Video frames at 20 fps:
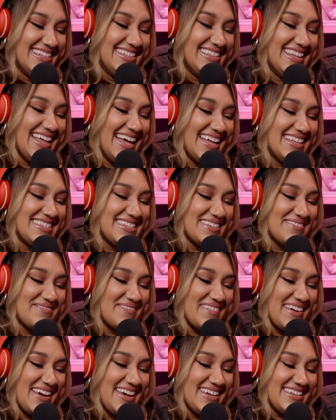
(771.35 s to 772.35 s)
That's
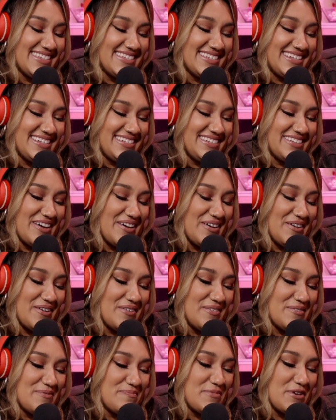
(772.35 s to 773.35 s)
amazing. But,
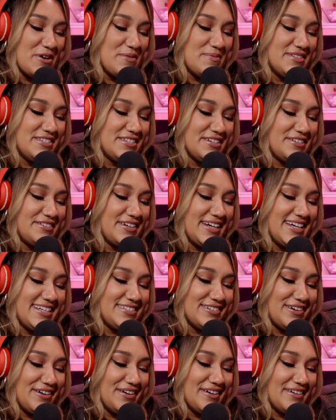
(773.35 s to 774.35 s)
no, Bourbon's a great
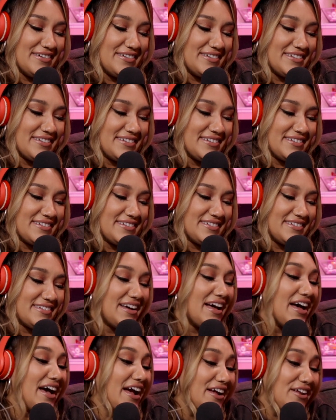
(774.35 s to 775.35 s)
dog. But I got
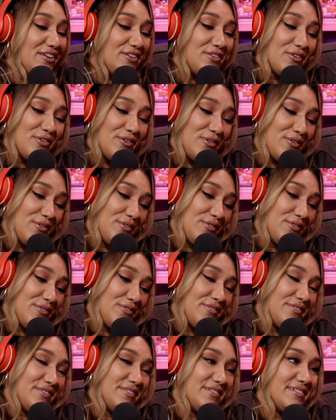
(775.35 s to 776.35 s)
her obviously
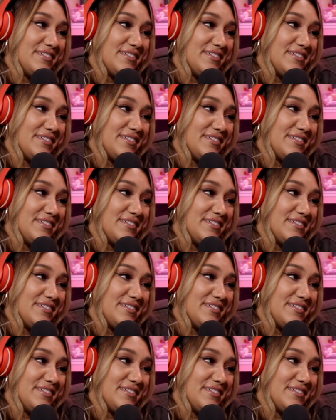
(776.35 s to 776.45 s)
because